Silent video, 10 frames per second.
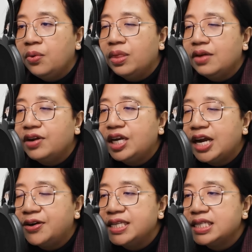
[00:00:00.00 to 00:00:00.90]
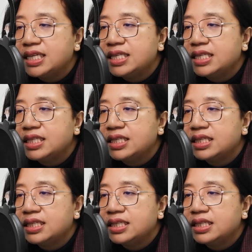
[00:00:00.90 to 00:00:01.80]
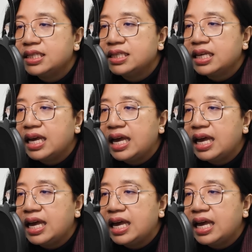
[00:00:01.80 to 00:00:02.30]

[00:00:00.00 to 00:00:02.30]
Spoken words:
Whenever there is this